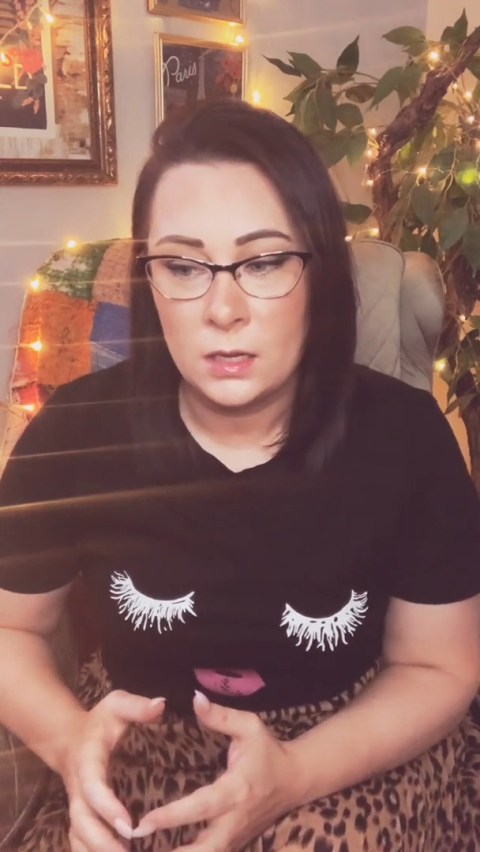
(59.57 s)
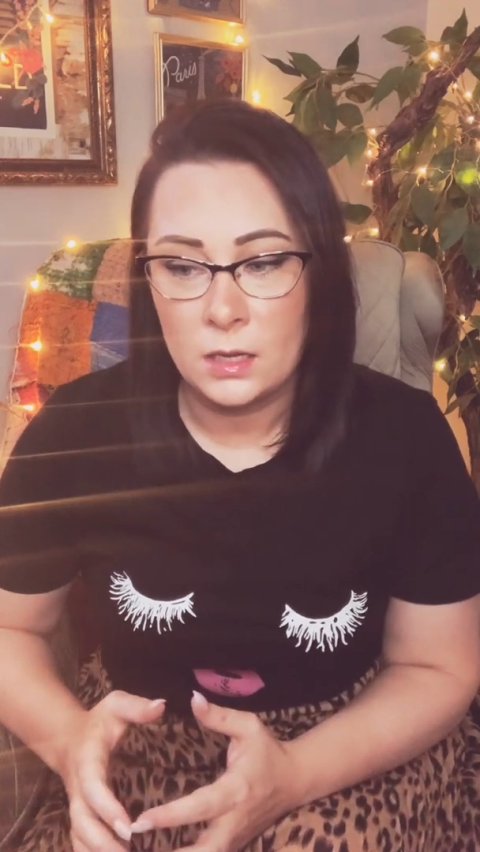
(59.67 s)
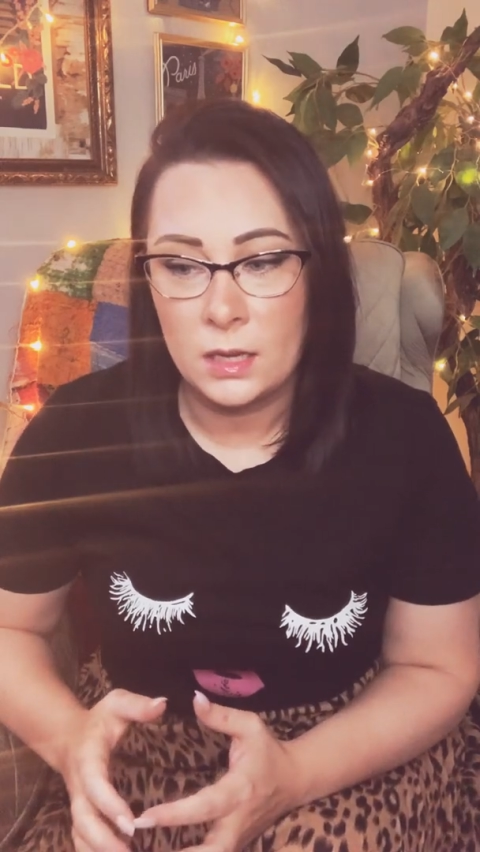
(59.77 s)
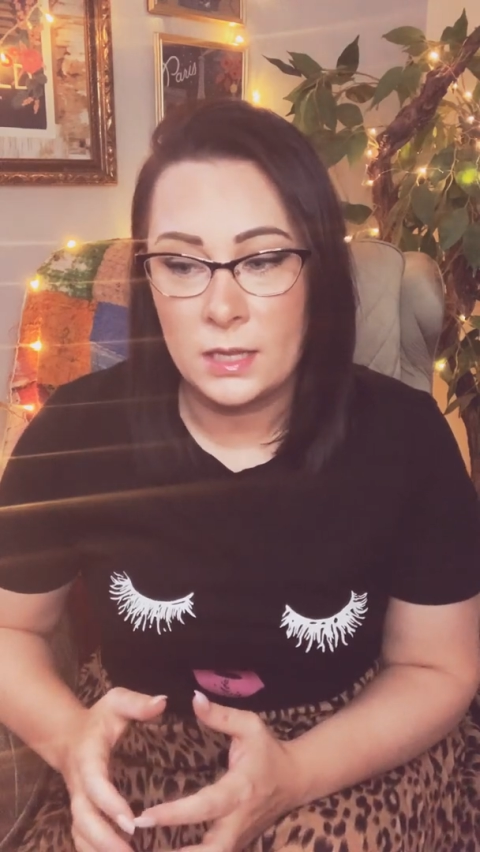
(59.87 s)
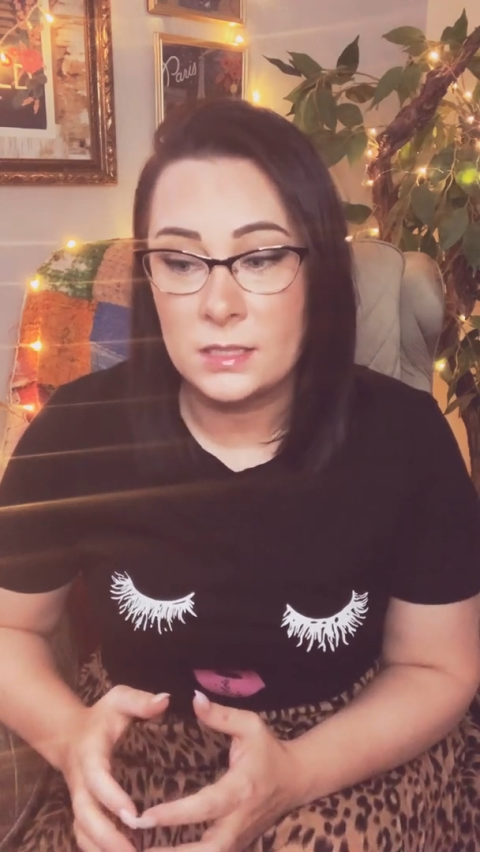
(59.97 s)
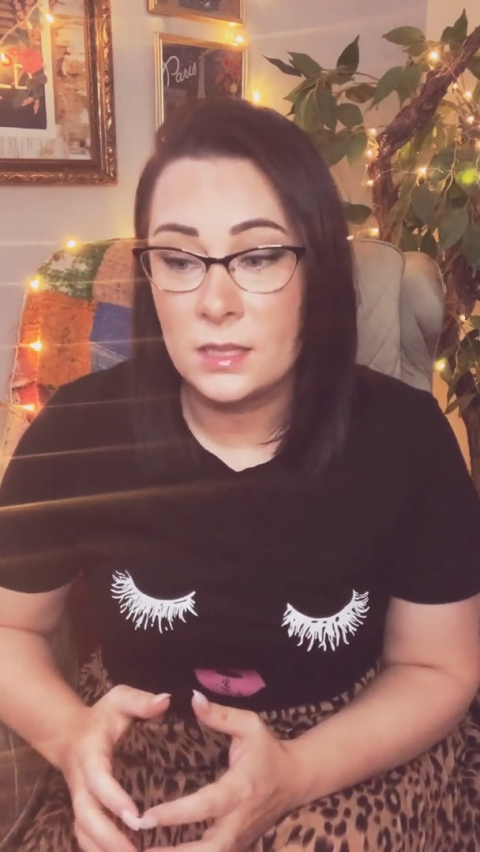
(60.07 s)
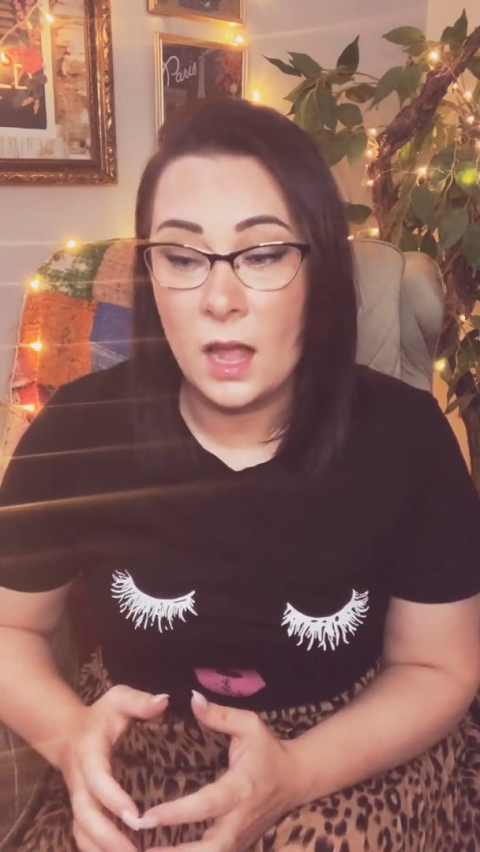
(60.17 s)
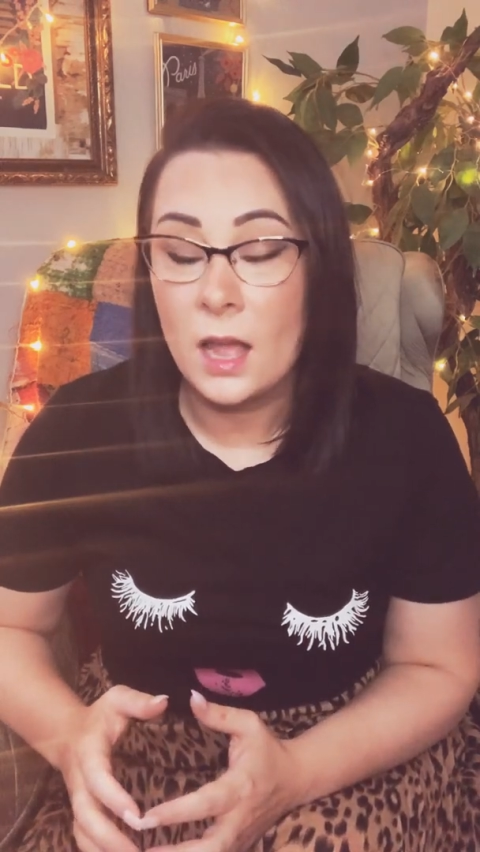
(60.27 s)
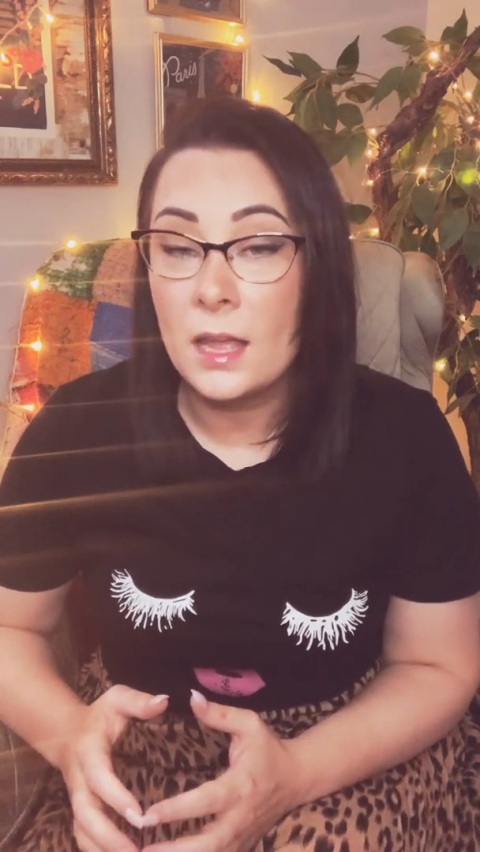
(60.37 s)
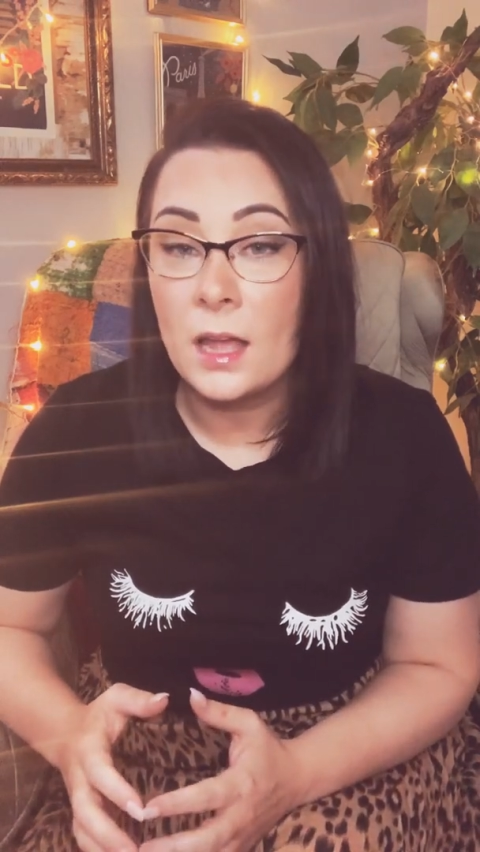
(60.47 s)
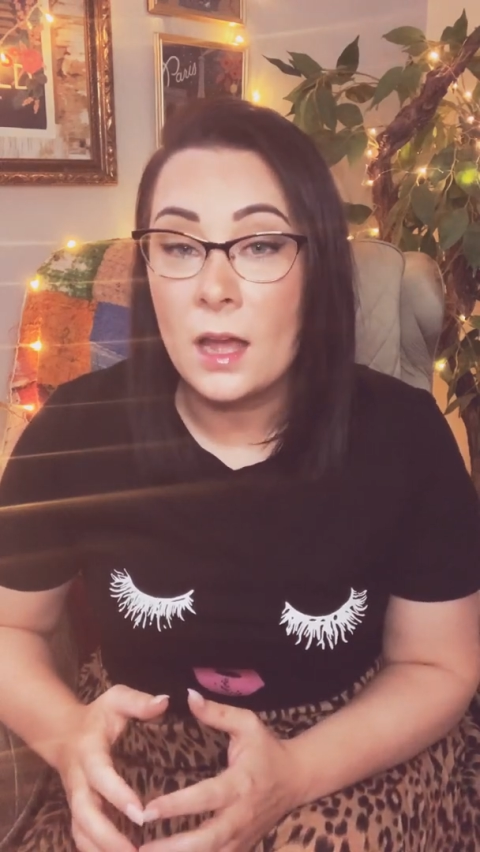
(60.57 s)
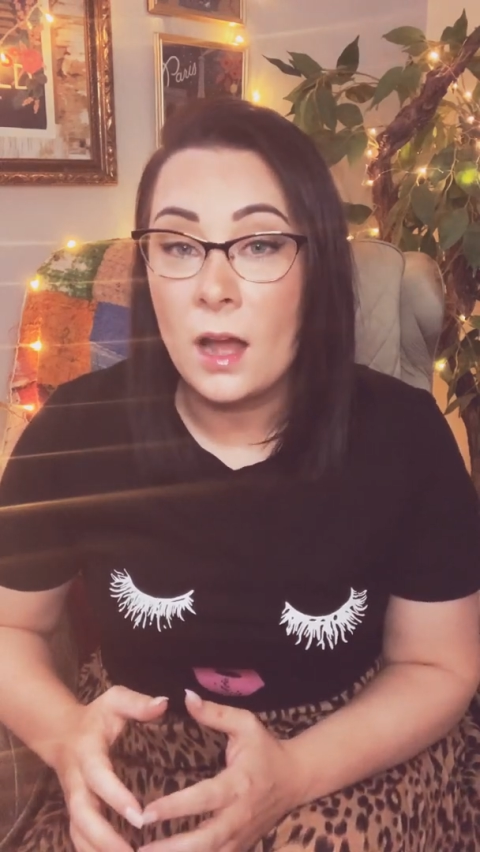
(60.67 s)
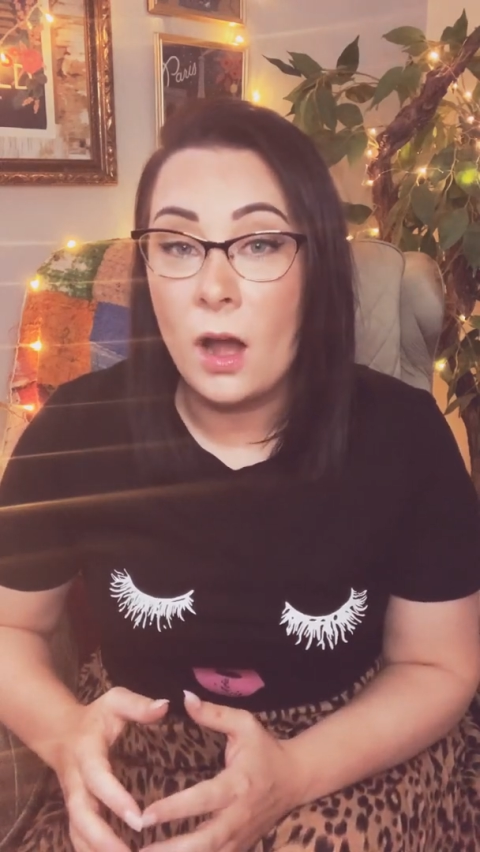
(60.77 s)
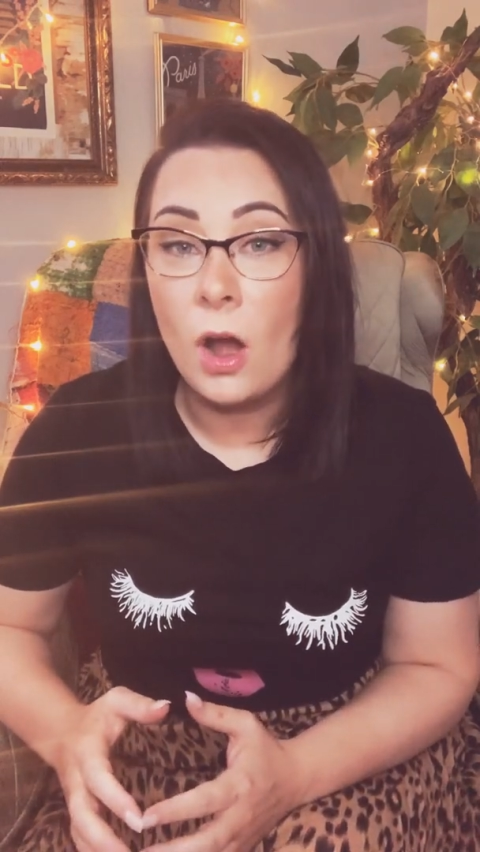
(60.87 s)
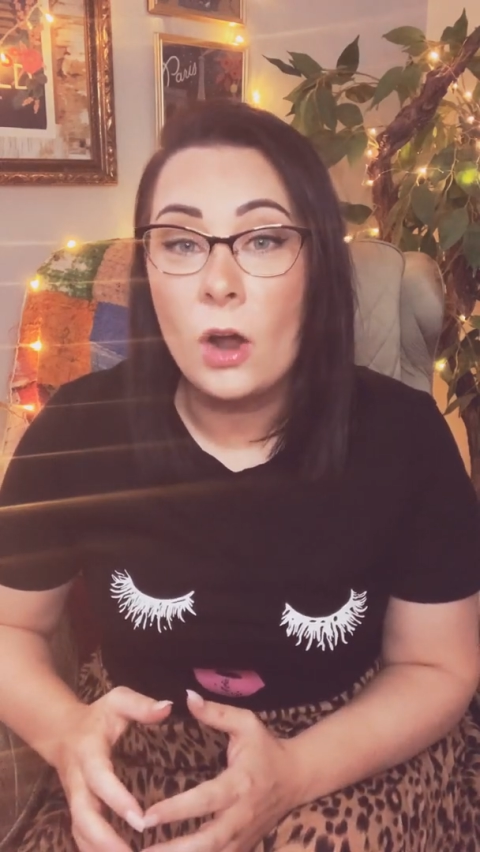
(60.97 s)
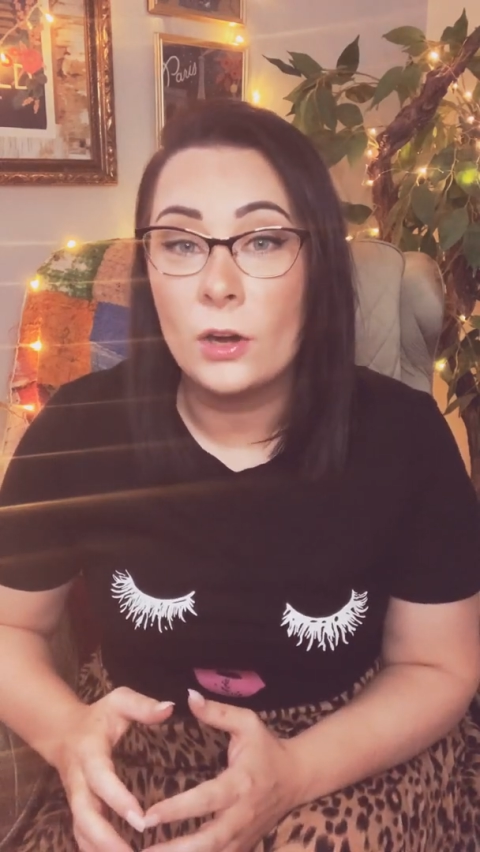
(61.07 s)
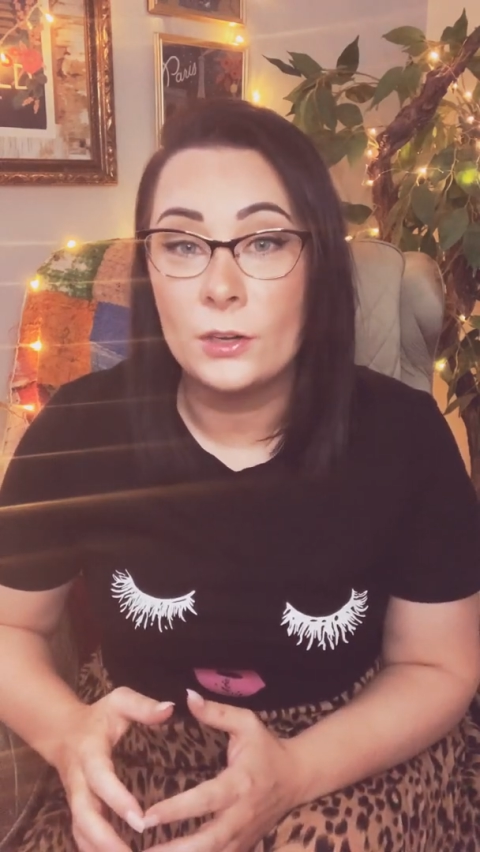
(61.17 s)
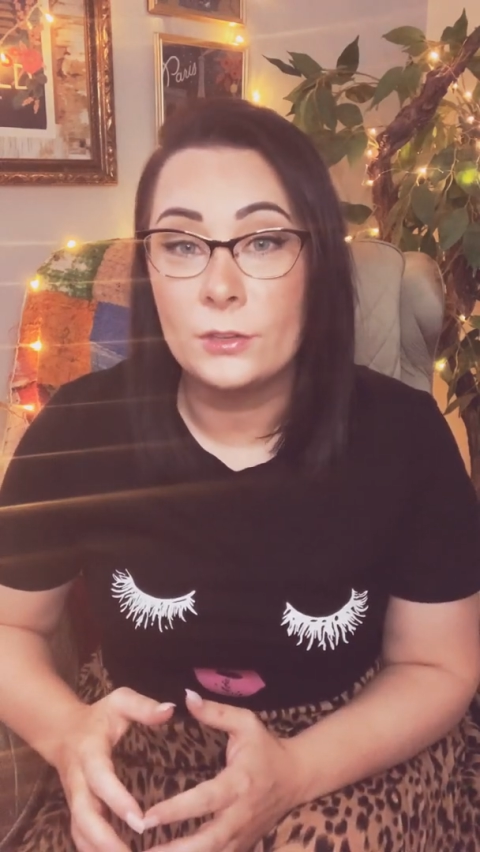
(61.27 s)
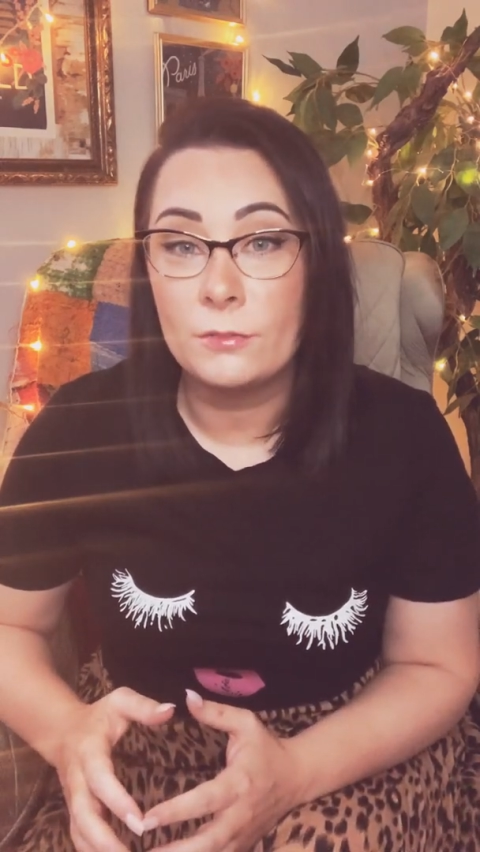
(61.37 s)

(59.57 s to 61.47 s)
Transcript: it's not hard